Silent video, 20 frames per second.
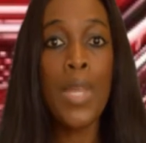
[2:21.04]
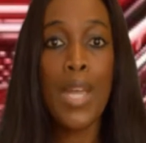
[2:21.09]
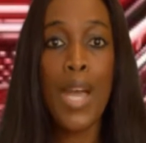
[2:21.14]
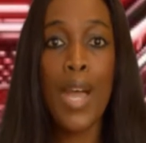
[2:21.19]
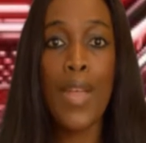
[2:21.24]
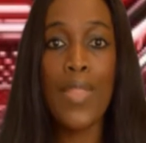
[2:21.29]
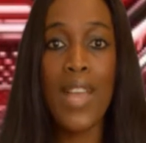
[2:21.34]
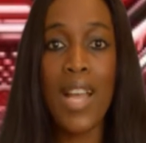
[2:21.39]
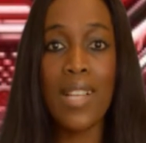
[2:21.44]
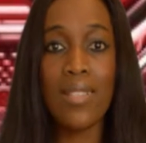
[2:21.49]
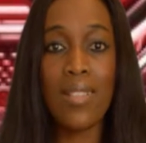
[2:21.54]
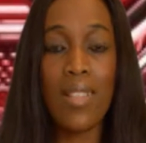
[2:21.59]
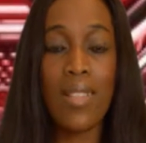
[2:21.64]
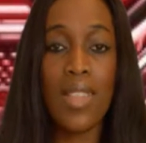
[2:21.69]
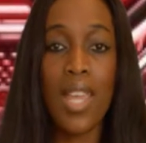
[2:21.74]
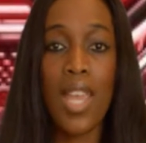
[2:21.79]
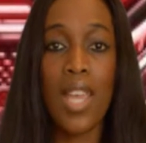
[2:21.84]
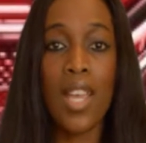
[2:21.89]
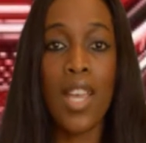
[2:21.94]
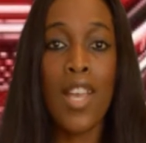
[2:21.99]
And that's the
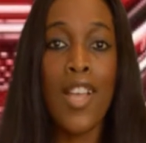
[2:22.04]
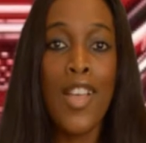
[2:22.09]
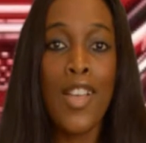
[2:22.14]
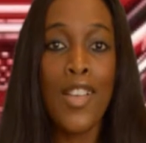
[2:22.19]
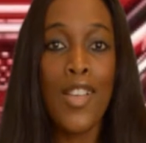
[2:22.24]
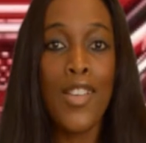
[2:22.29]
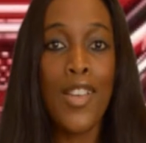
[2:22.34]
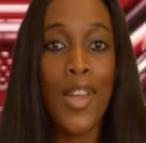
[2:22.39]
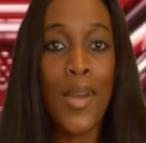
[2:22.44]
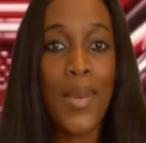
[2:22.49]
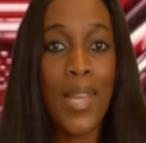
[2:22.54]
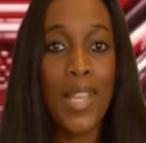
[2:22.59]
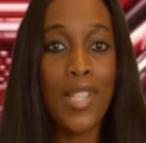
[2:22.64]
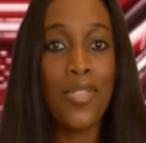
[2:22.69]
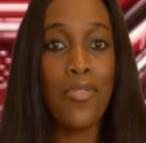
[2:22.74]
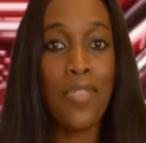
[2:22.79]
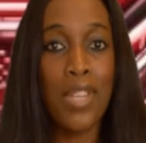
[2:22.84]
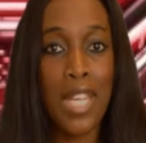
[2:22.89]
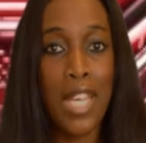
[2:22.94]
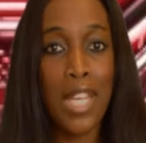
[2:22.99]
thing, you know,
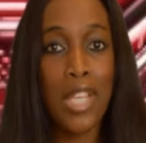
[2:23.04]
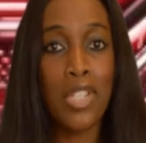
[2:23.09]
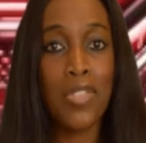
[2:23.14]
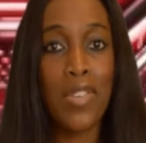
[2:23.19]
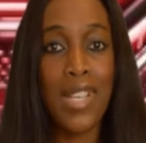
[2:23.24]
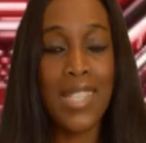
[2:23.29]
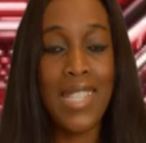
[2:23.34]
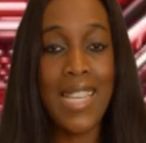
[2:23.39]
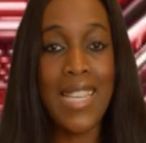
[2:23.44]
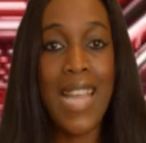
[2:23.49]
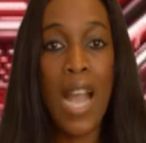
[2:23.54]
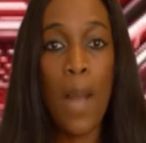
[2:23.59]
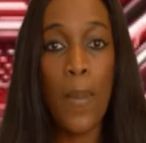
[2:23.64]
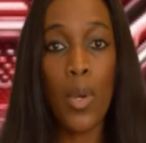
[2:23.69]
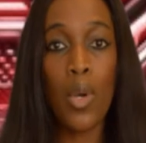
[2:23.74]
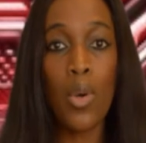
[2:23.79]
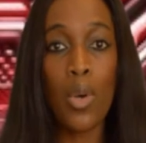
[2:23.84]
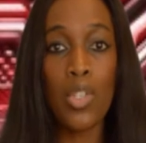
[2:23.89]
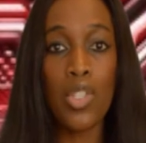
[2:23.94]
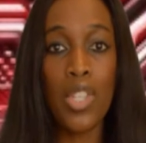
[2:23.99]
it's really interesting now
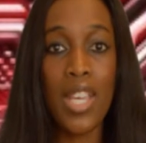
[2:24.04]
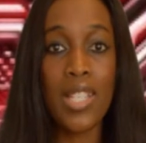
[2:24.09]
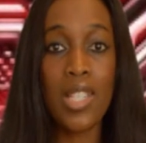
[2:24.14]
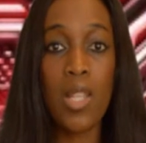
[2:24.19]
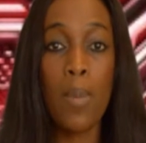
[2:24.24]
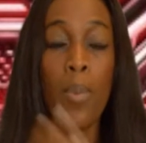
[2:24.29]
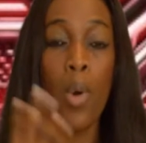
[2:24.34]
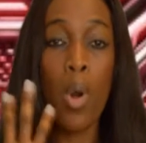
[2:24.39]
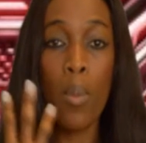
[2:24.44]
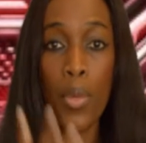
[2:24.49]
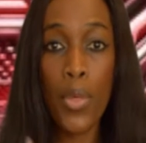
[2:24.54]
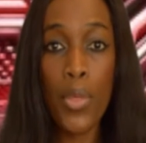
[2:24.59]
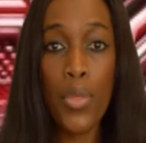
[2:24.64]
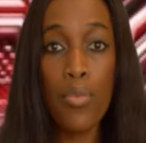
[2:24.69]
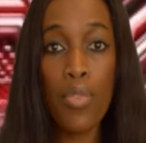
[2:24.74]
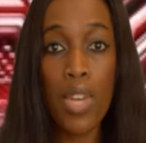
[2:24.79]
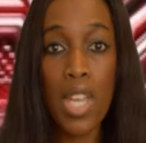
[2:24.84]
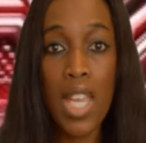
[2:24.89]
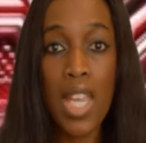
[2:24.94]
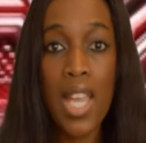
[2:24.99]
because it's the bottom
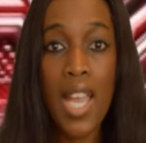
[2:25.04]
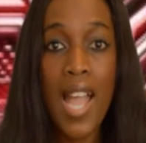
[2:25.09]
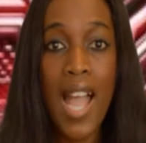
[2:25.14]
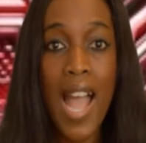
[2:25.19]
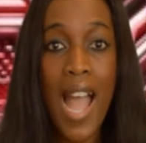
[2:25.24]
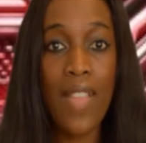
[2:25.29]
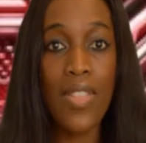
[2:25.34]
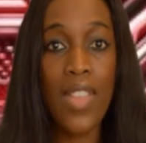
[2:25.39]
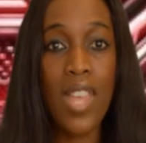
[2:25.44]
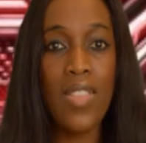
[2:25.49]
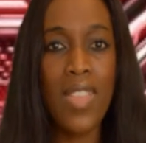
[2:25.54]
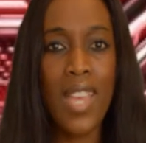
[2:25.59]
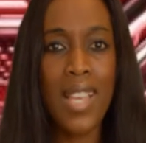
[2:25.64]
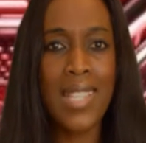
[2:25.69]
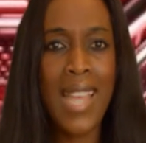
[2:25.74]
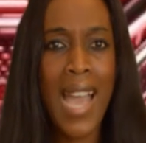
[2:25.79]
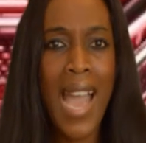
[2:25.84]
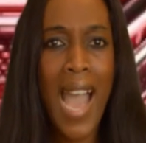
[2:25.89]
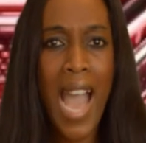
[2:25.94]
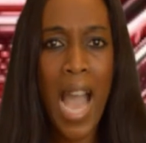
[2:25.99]
three, and then
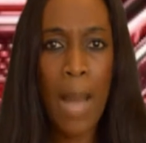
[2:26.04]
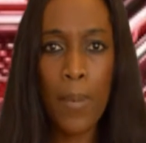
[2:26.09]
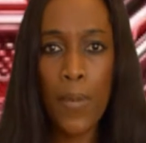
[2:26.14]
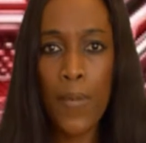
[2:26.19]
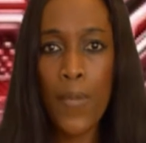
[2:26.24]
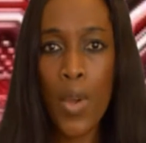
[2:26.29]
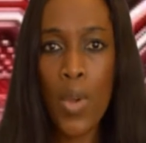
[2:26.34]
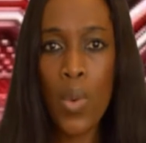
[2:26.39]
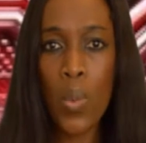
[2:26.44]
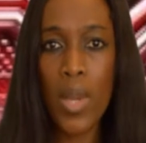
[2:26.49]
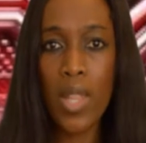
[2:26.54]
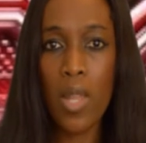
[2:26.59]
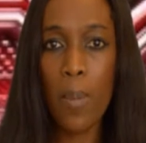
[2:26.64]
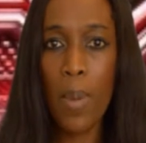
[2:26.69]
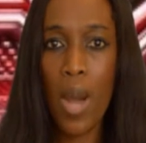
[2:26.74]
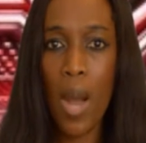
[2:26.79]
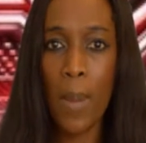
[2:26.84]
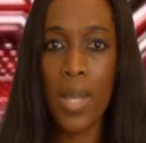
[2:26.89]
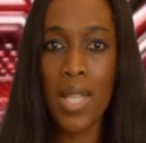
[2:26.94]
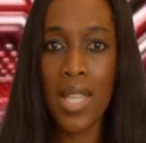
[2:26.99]
there's that app vote where the
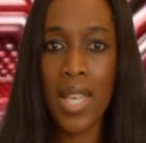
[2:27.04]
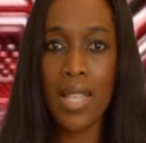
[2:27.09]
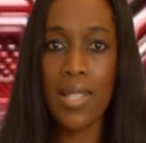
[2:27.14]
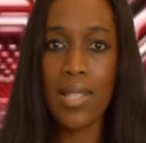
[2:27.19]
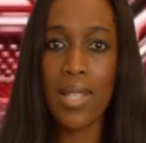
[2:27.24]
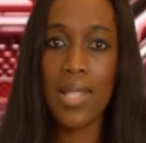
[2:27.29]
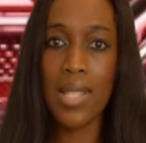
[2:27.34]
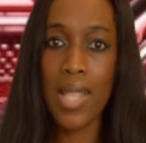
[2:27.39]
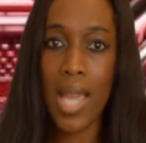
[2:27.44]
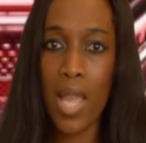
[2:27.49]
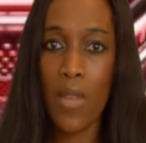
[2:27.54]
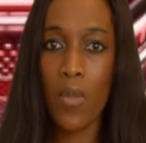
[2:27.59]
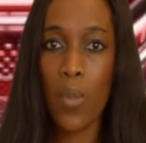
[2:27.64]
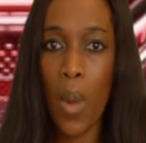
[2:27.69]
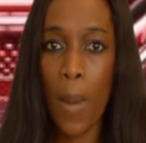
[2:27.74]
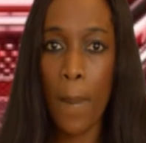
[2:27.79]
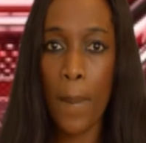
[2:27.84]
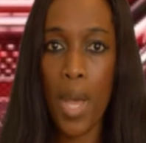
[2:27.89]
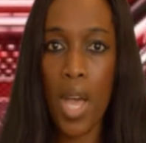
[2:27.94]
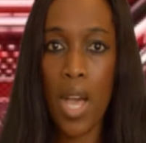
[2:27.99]
public get to save
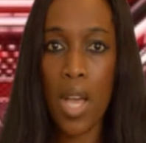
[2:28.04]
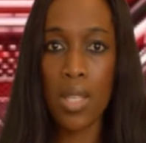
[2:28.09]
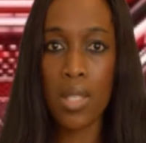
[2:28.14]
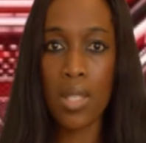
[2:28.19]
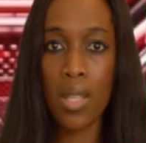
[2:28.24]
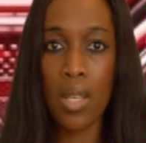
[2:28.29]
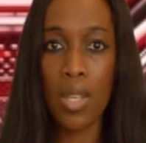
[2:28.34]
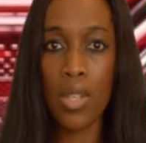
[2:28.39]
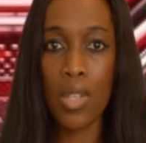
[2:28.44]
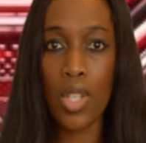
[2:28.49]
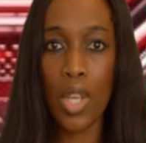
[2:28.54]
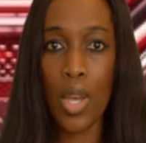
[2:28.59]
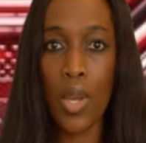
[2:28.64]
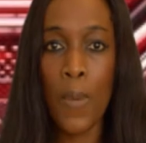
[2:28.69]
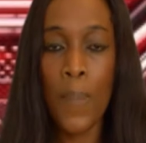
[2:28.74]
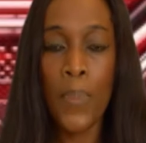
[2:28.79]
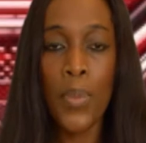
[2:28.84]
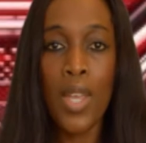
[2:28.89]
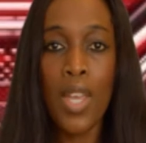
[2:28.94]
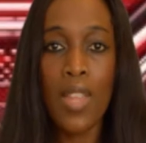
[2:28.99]
one person.
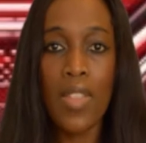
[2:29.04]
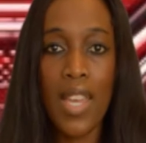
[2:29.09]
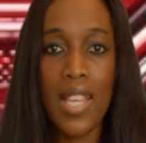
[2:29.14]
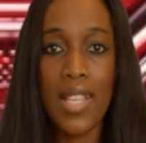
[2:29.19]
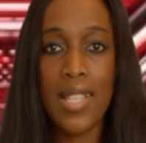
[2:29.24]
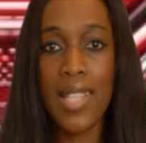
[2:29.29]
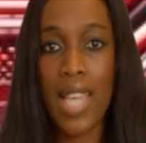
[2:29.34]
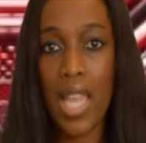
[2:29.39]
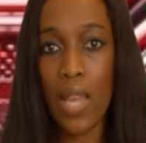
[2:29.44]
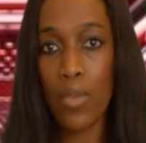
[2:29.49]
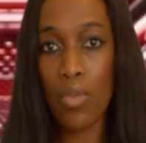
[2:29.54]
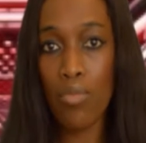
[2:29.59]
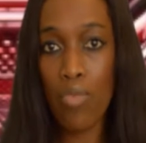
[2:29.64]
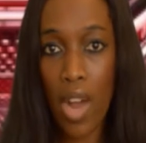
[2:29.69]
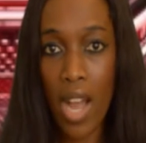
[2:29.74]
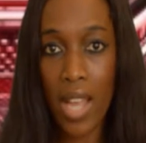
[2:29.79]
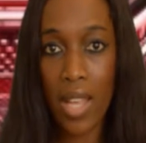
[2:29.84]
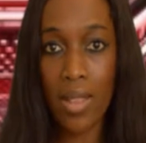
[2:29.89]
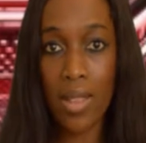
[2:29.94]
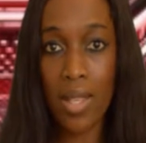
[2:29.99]
So they saved
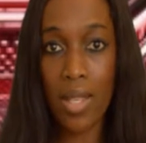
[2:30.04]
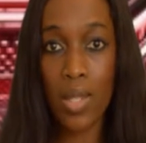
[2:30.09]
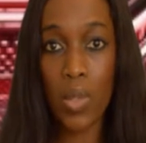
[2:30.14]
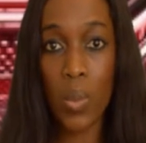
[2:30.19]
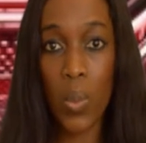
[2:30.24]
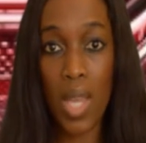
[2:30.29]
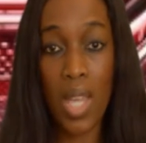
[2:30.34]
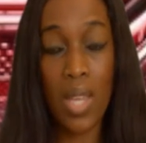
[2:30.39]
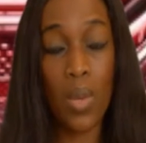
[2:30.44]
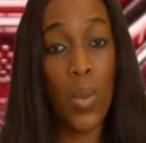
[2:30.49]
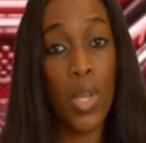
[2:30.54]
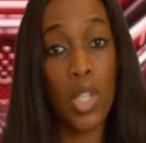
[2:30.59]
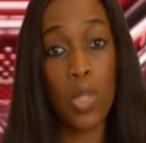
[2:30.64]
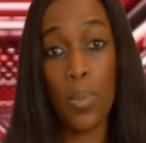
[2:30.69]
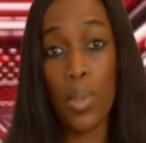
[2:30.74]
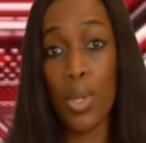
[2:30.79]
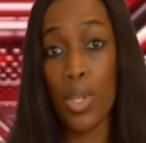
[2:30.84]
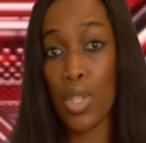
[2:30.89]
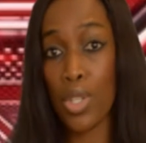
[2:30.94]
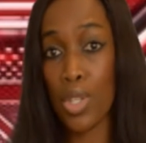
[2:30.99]
Ryan this week,
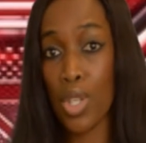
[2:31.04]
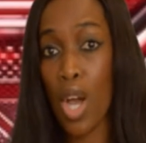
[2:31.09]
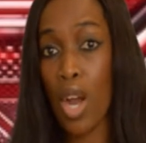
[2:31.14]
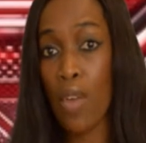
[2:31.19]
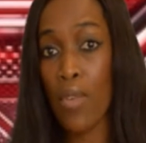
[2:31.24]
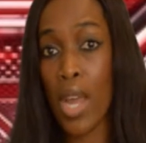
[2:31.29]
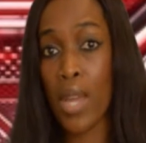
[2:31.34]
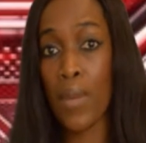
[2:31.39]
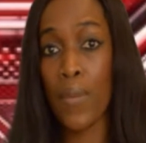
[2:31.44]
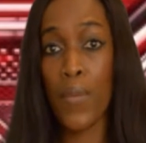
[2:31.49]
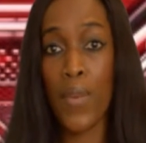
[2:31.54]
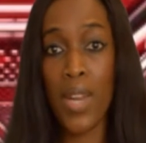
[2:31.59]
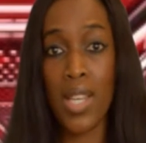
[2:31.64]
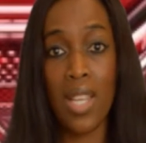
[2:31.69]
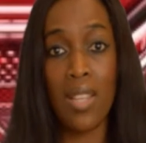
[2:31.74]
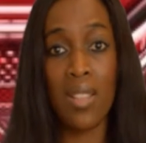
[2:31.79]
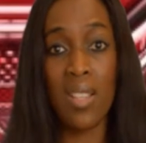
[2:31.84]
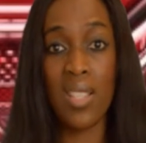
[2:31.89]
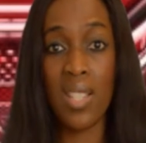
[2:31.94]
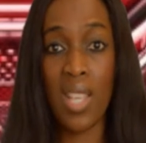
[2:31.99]
which put Saara and
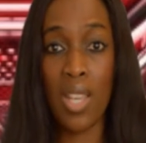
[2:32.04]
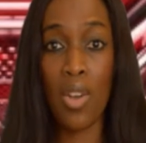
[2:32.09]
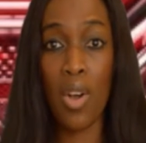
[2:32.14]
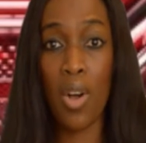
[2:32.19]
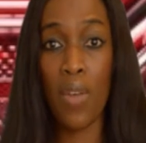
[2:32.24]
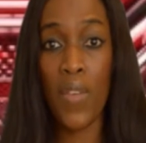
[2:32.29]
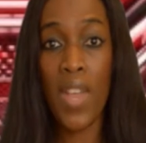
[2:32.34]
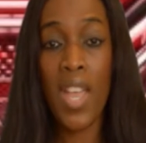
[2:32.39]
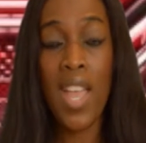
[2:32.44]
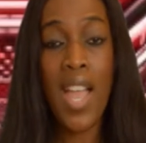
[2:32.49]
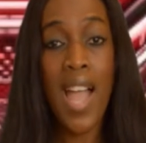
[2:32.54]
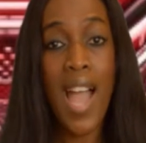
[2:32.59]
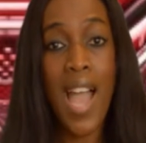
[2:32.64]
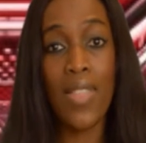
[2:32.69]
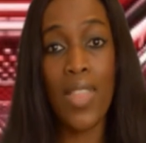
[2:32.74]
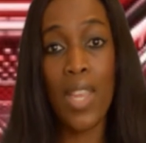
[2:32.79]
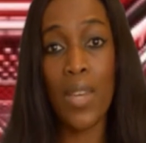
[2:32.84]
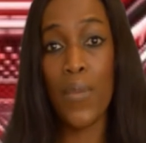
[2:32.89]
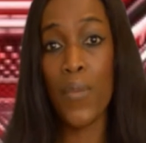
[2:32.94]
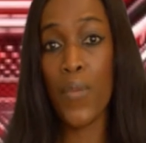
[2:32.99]
Freddie in the sing off,
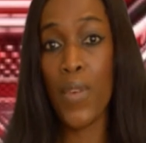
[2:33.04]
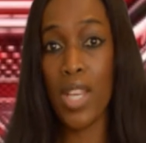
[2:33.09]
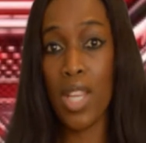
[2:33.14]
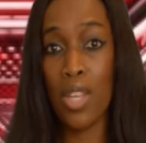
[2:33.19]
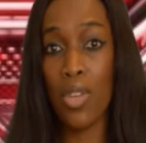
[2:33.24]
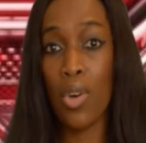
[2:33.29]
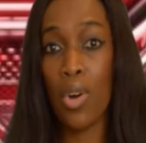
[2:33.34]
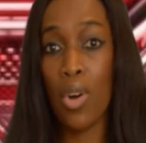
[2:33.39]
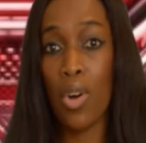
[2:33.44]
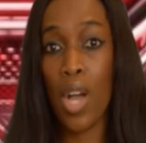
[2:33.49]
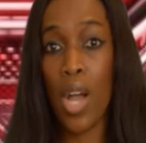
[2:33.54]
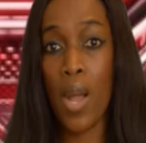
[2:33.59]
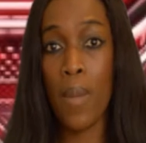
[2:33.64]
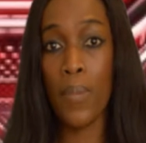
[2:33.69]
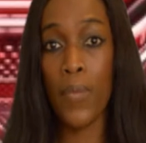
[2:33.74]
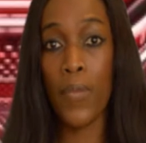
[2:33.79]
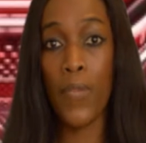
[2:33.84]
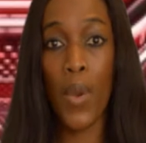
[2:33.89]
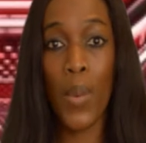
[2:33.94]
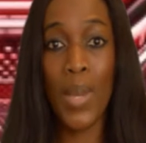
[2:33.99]
and then Freddie got
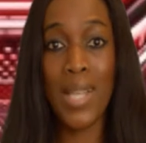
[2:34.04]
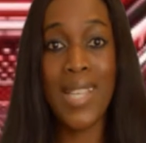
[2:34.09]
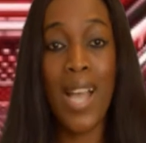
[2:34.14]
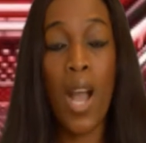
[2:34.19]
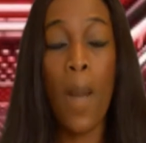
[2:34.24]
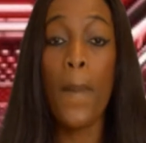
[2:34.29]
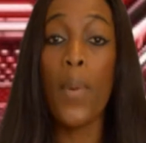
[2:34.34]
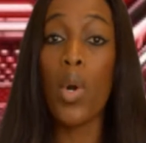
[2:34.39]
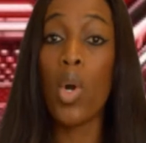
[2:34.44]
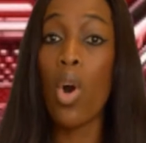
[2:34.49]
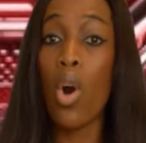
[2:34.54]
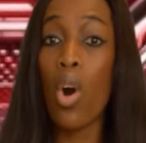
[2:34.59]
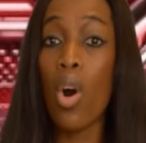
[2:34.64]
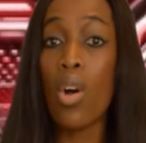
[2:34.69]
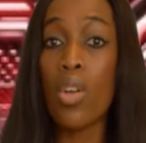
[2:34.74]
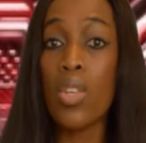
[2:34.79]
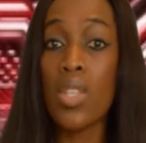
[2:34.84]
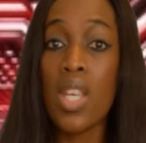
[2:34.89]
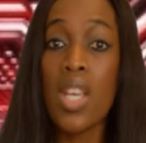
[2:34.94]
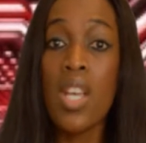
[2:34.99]
um, voted out
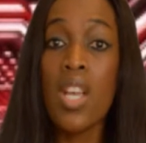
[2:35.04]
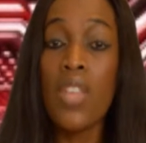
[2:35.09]
because